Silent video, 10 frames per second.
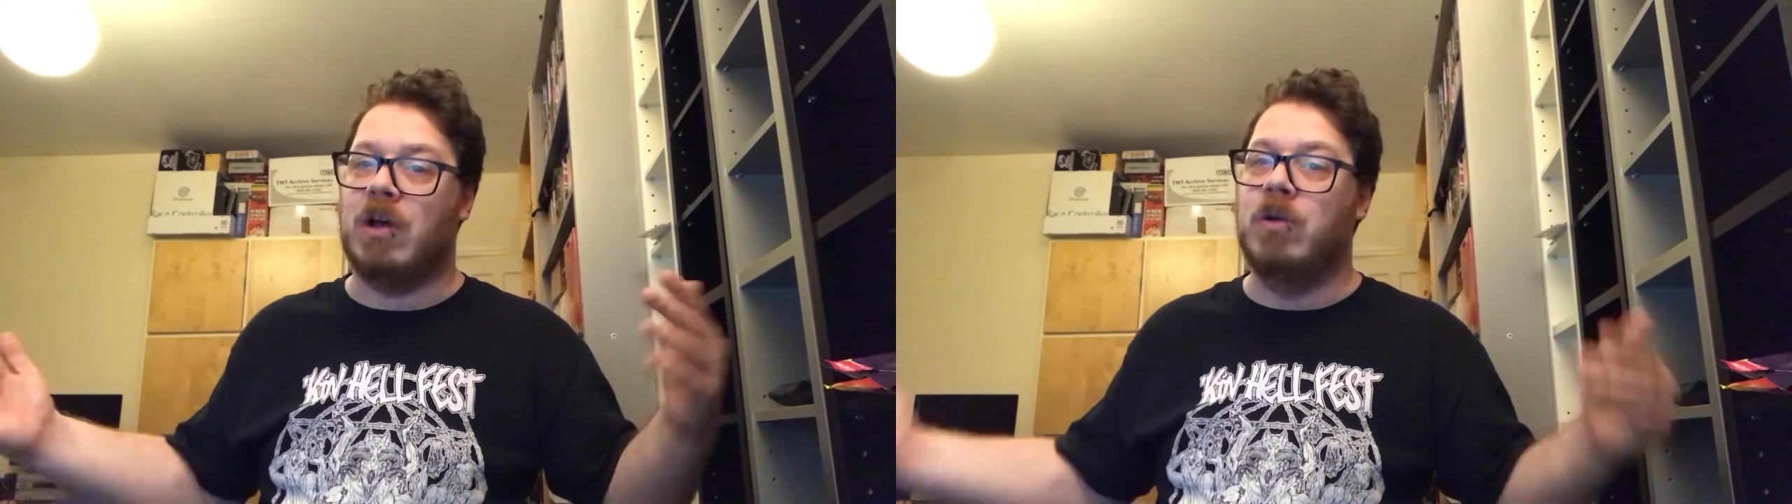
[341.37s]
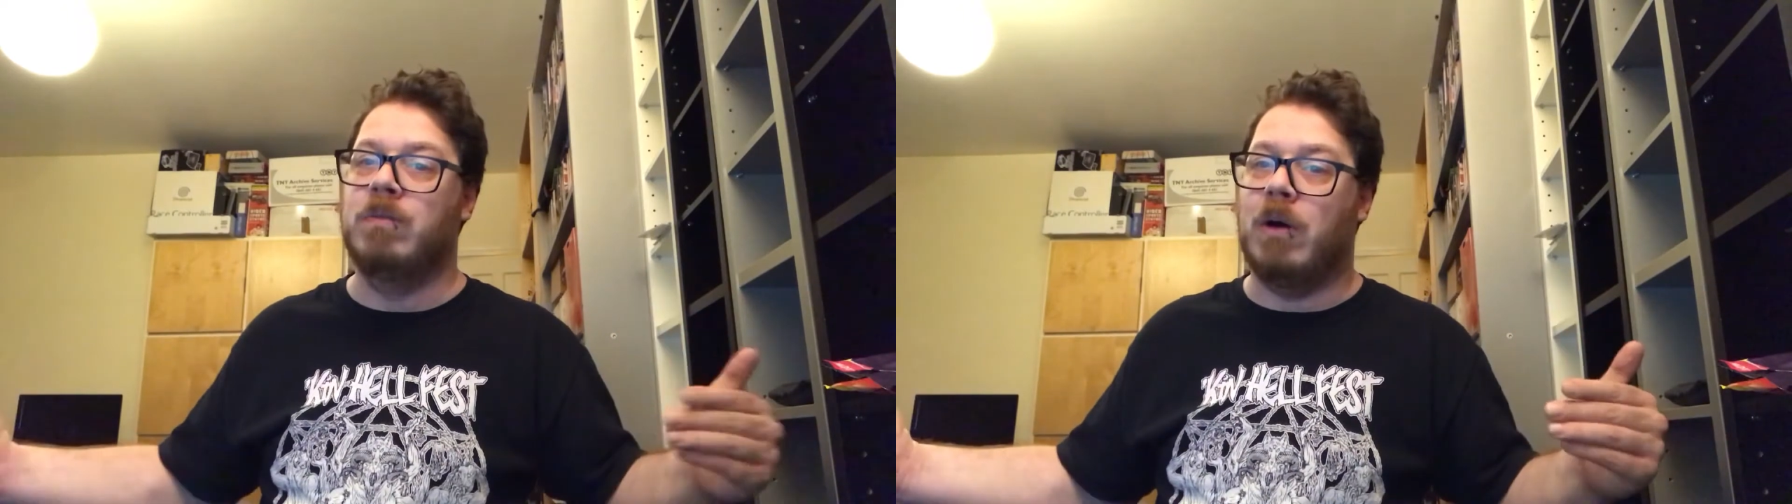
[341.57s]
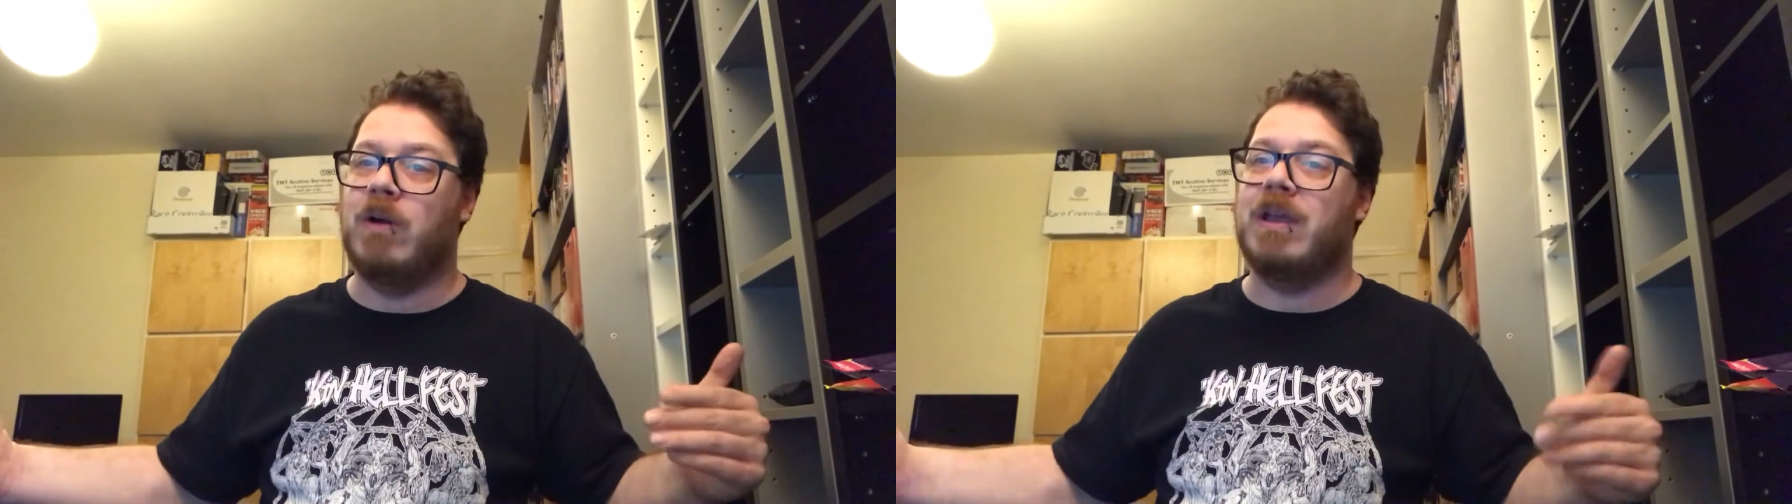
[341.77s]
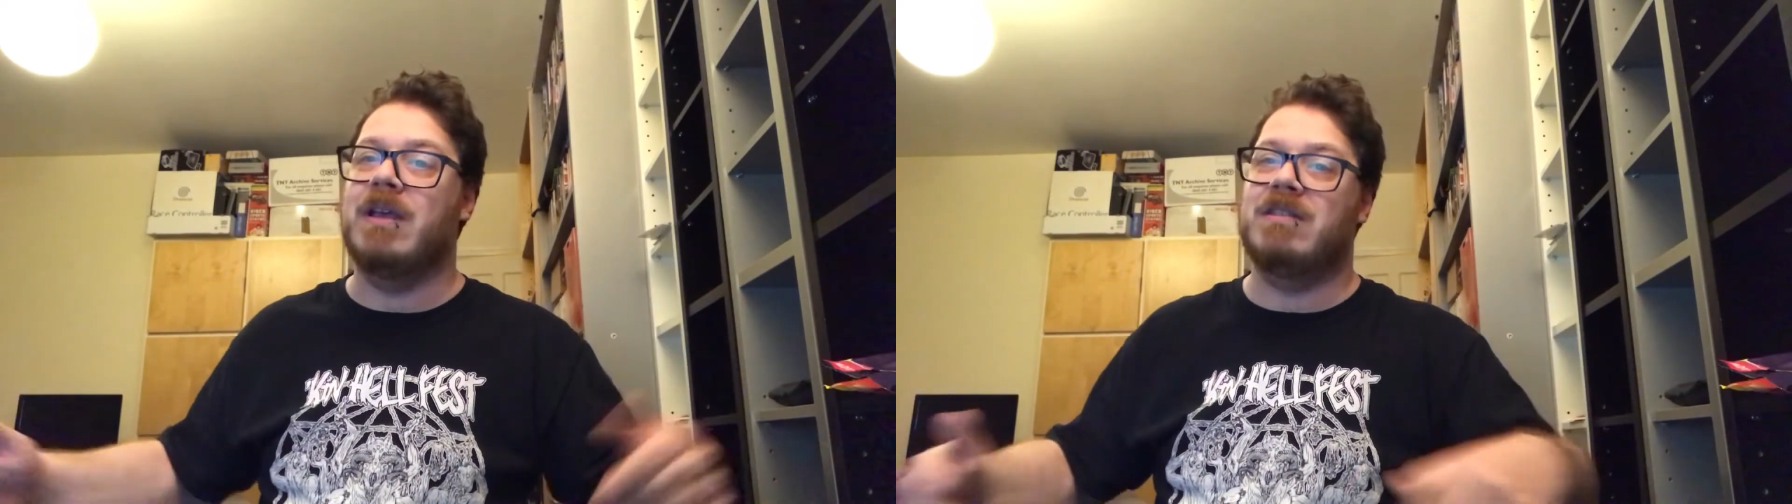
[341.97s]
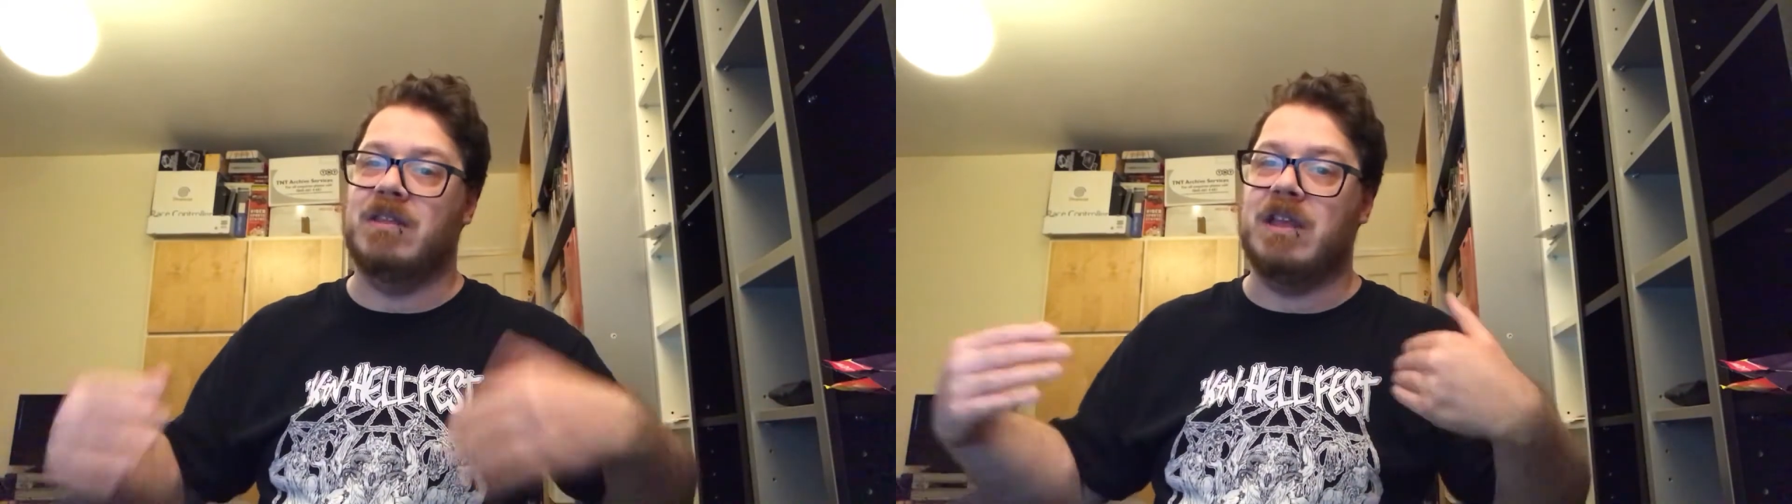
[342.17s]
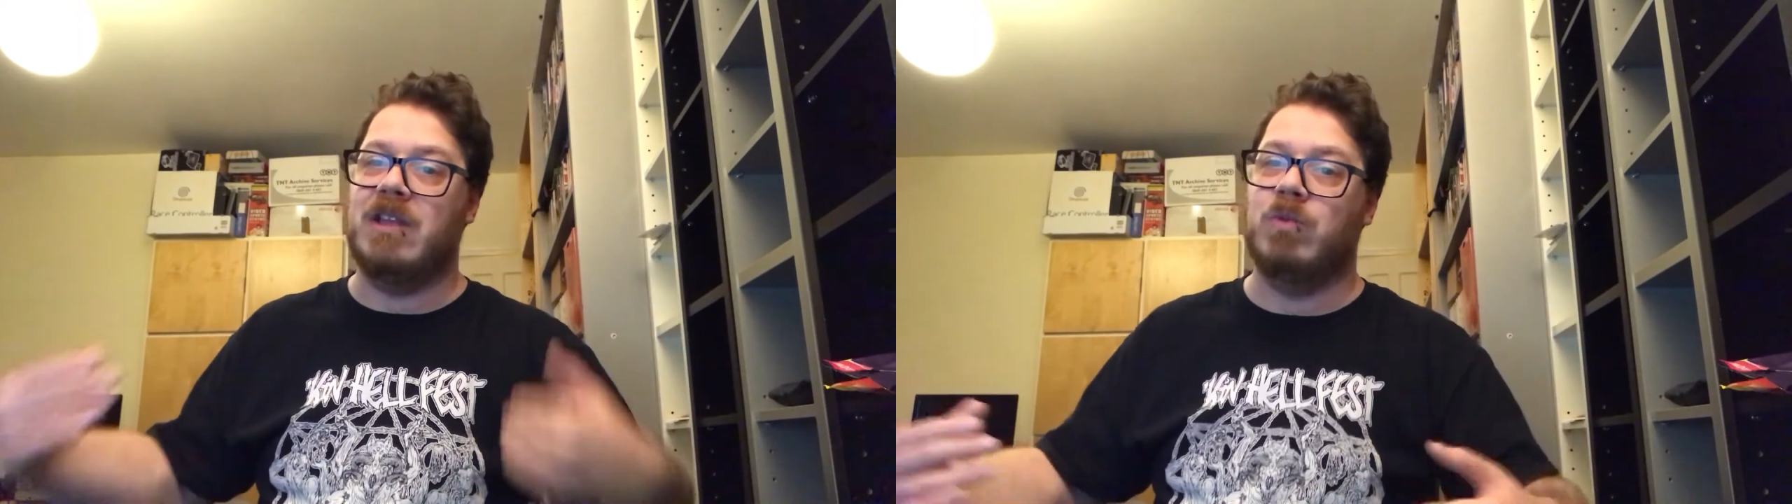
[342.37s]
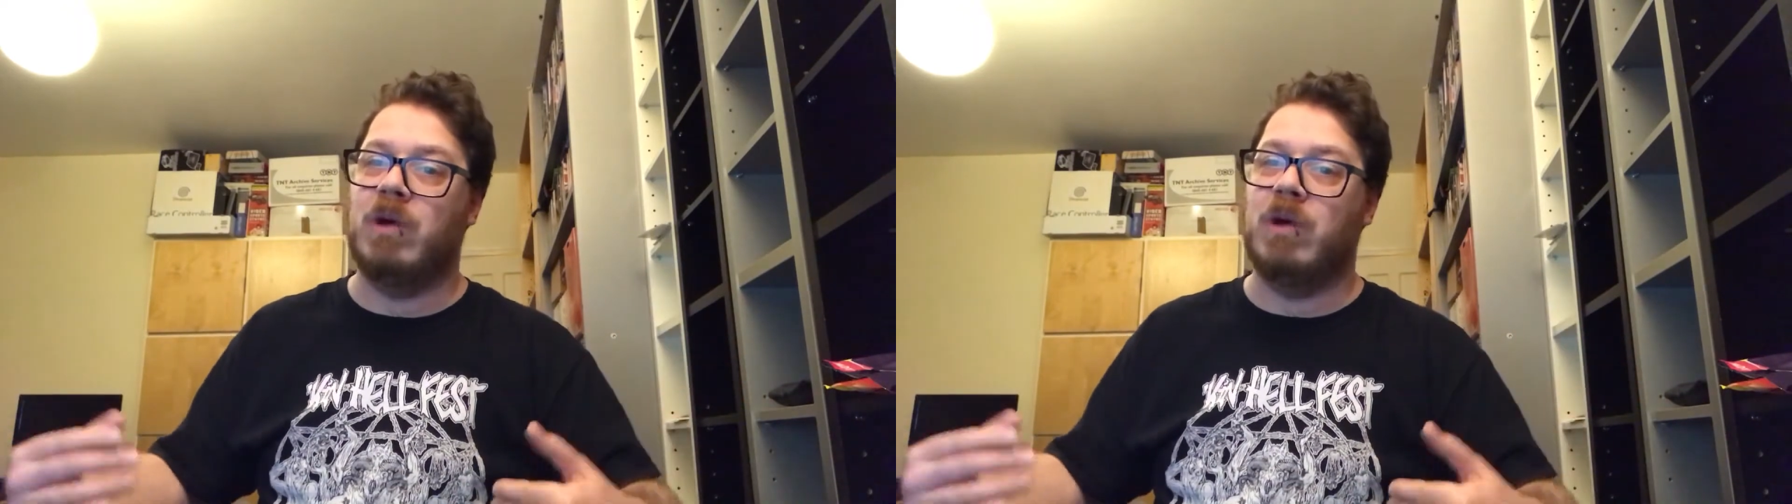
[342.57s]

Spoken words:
own pocket so that it's